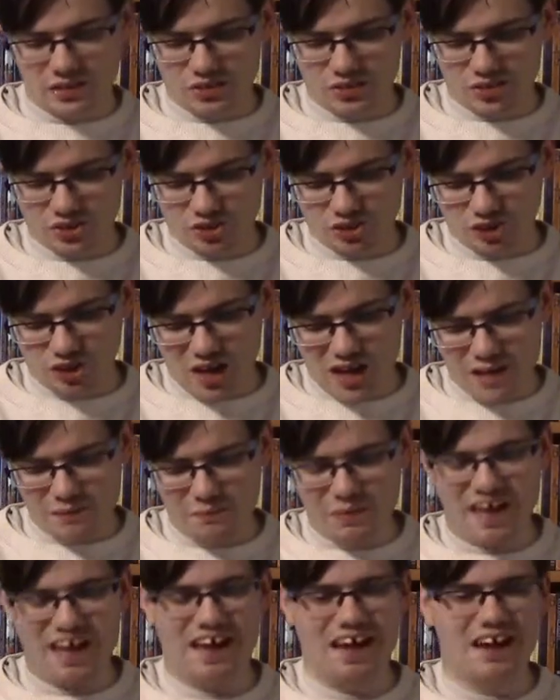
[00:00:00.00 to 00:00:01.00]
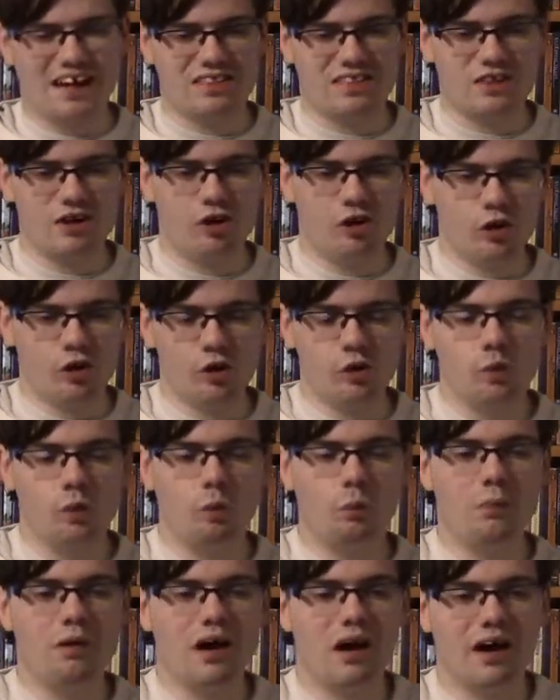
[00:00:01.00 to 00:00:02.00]
stop at the
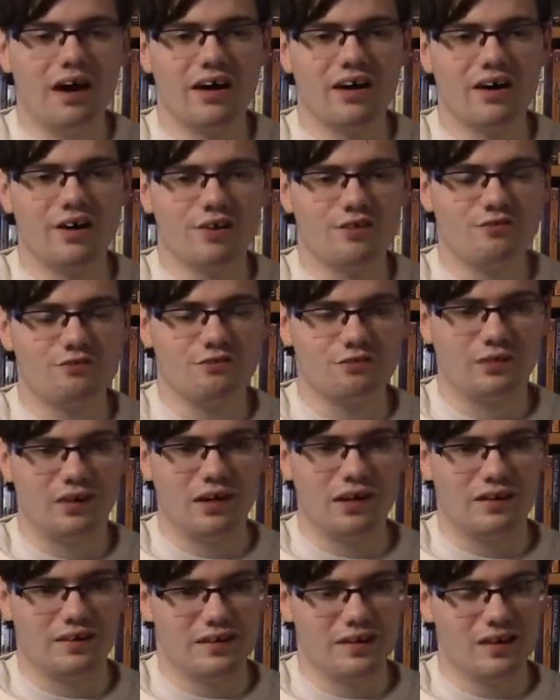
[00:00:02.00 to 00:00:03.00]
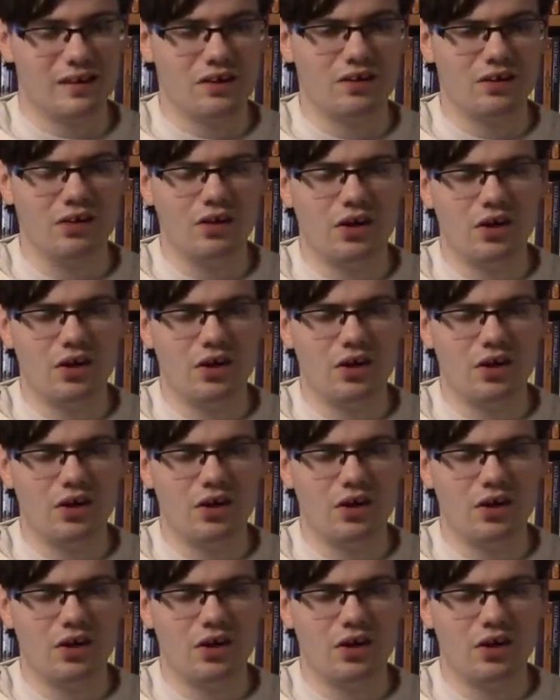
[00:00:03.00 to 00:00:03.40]
home of Ronnie,